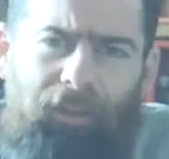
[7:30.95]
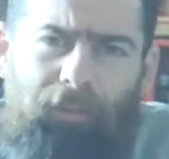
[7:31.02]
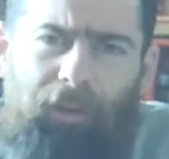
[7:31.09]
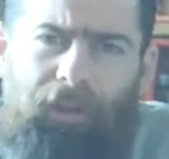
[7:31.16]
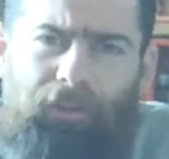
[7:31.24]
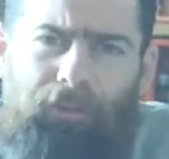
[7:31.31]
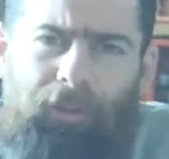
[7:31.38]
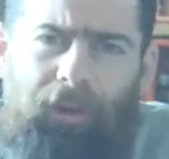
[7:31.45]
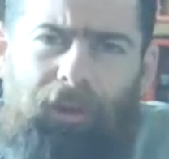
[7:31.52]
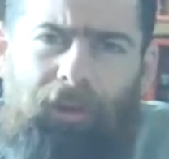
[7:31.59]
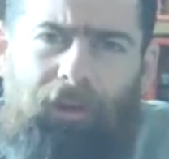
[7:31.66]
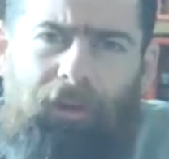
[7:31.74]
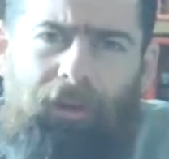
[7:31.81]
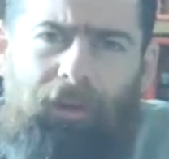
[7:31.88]
Benjamin.
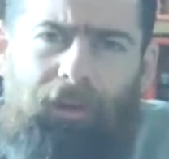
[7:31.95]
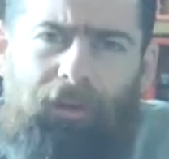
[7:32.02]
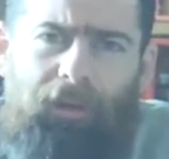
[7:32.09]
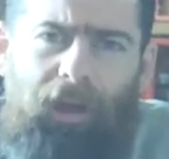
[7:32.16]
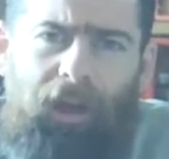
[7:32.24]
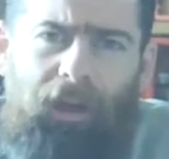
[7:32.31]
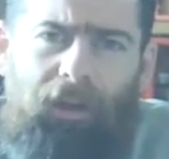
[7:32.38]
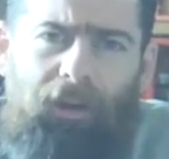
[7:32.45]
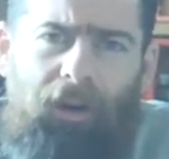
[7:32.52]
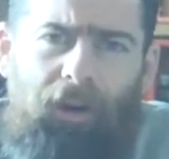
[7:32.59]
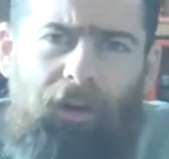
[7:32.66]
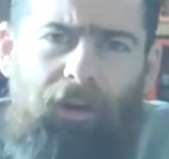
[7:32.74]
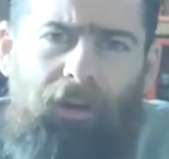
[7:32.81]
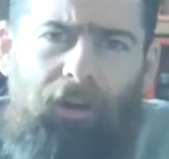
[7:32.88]
Tie it
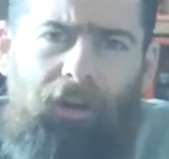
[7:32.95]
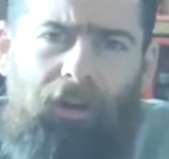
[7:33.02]
all